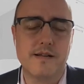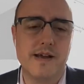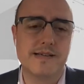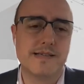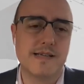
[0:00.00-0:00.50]

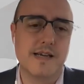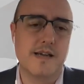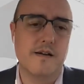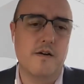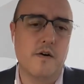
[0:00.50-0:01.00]
they
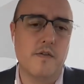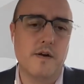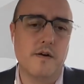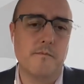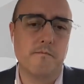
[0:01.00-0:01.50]
see on
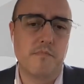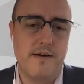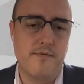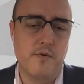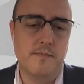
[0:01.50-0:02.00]
their
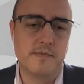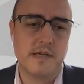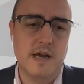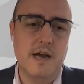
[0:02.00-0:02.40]
platforms.